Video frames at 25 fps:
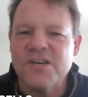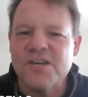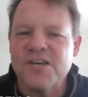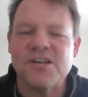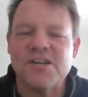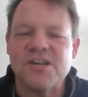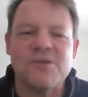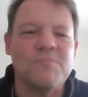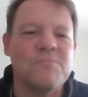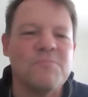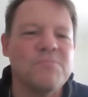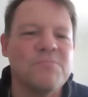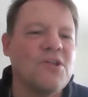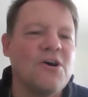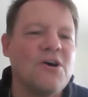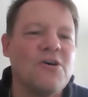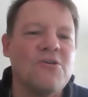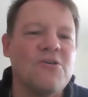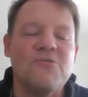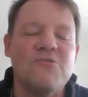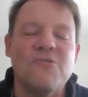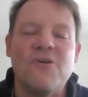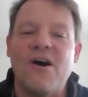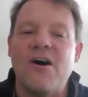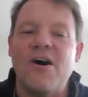it'll
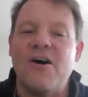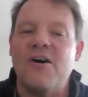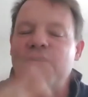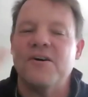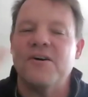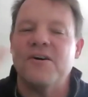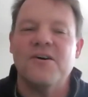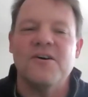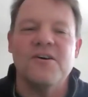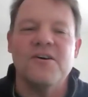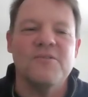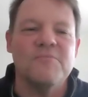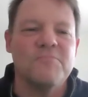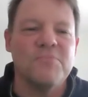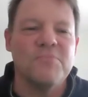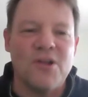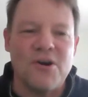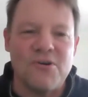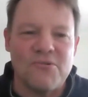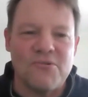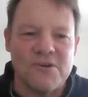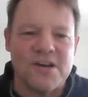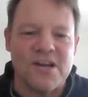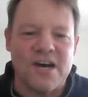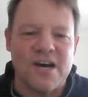blow
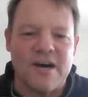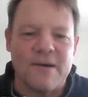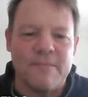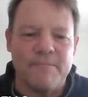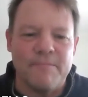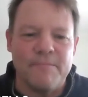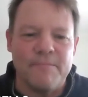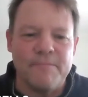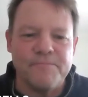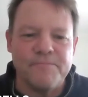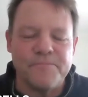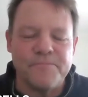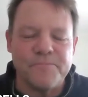it up.